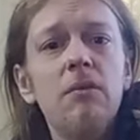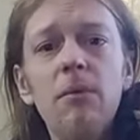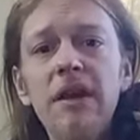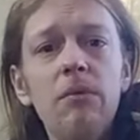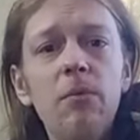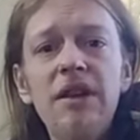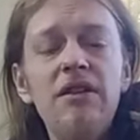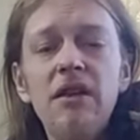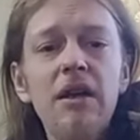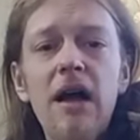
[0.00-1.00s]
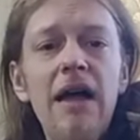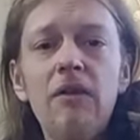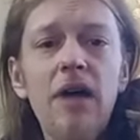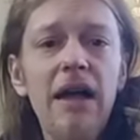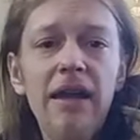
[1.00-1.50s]

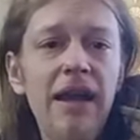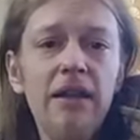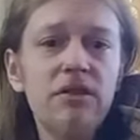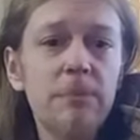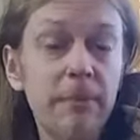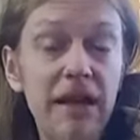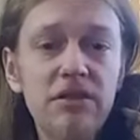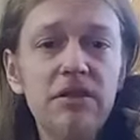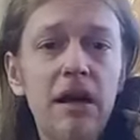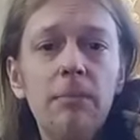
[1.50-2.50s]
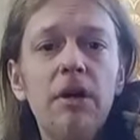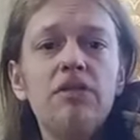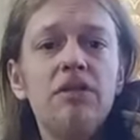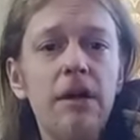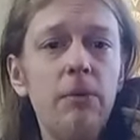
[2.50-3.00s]
I can't express how
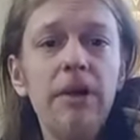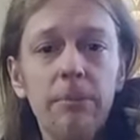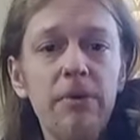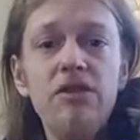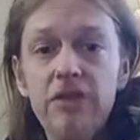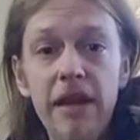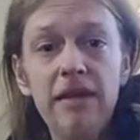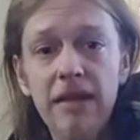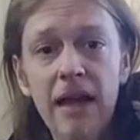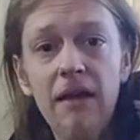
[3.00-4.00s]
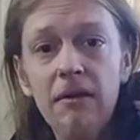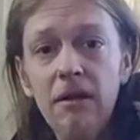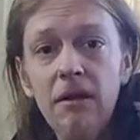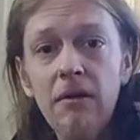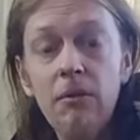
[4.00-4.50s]
much that we appreciate that.
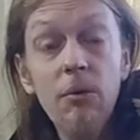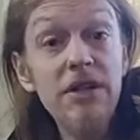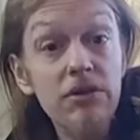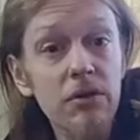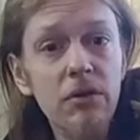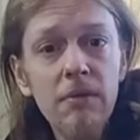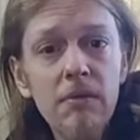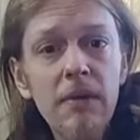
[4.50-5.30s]
We do.